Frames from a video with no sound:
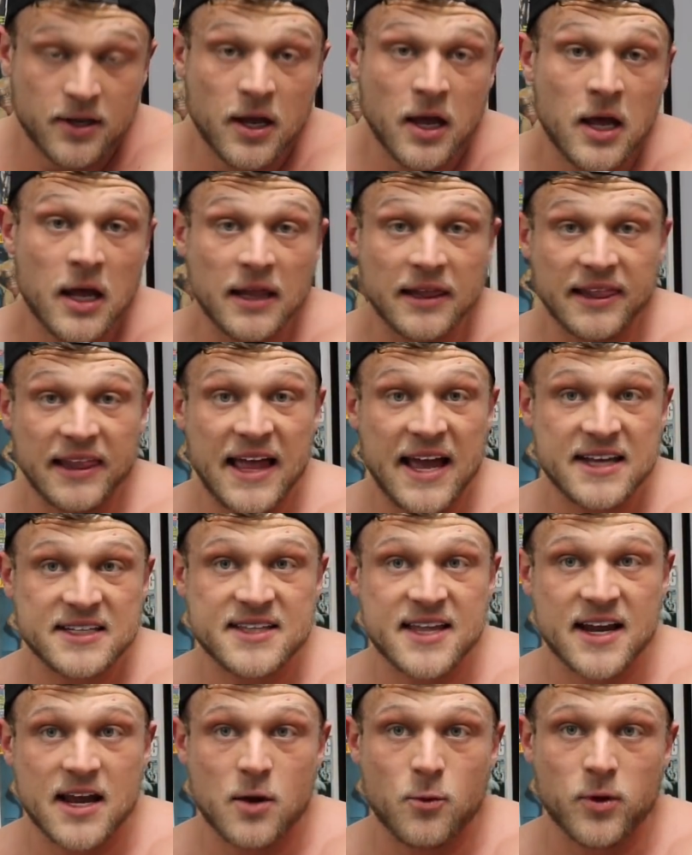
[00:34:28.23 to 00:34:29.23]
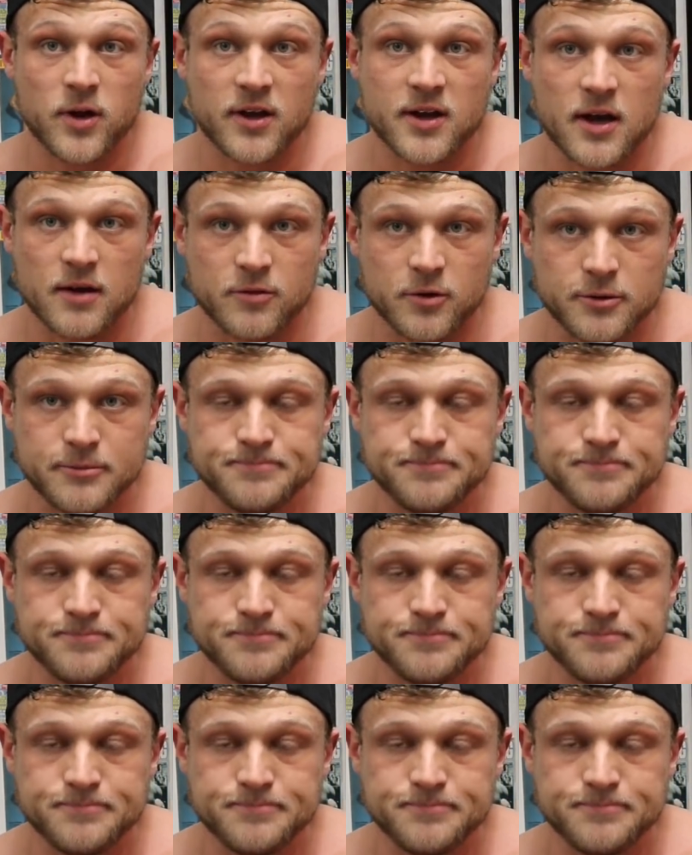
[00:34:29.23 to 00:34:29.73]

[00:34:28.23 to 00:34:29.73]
Last thing I want to cover.